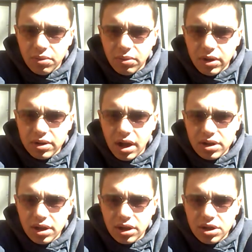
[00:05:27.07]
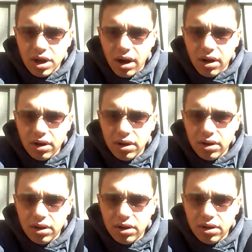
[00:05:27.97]
When you're touching a chair,
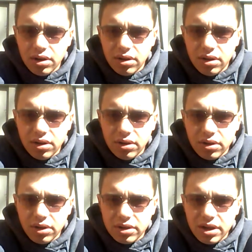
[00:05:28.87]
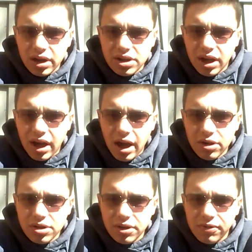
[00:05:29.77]
you're touching an
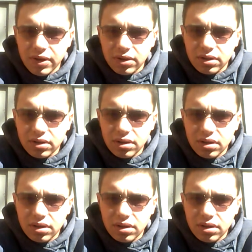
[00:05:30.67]
energy field.